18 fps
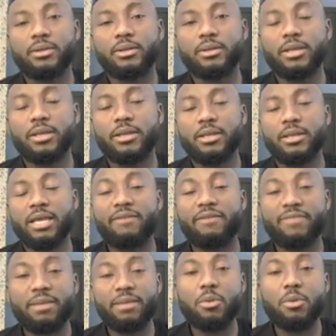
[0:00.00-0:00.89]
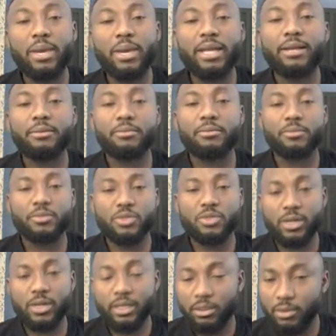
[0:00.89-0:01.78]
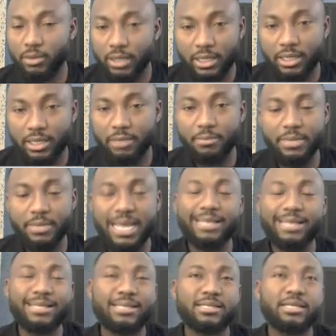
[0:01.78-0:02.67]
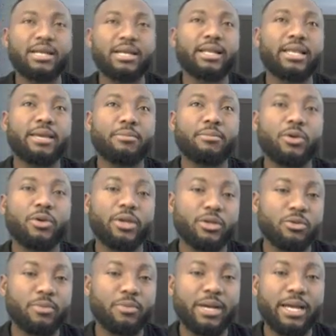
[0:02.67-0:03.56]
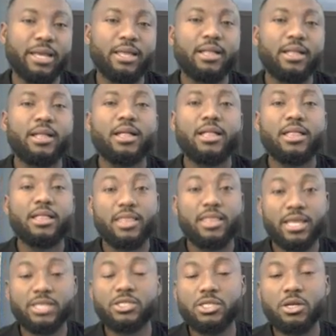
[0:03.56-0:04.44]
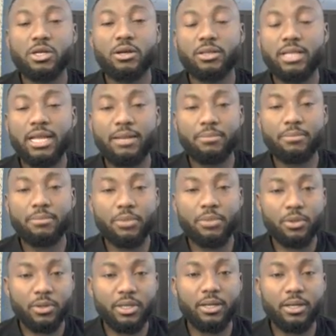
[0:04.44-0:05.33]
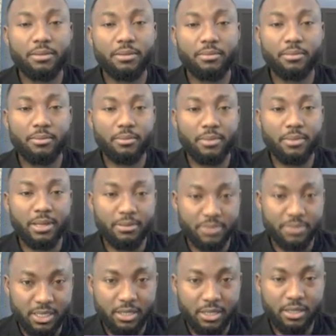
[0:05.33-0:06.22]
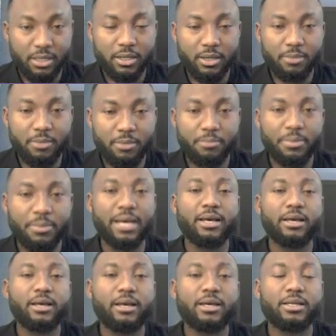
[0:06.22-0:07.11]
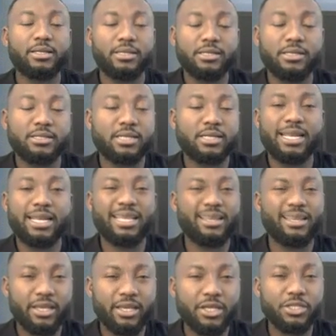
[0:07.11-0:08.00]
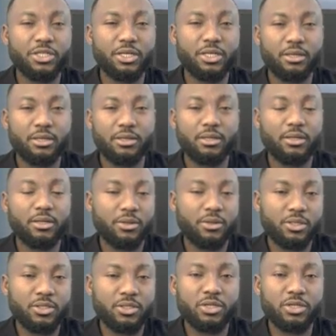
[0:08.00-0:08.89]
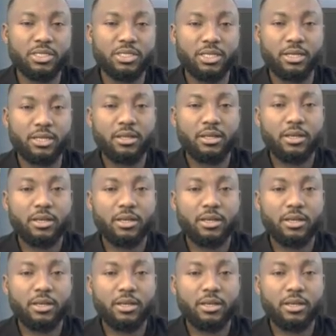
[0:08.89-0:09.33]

They have that momentum. So I look at them. Not necessarily I'm going to buy the stock that I'm seeing here, but this kind of indication, interesting.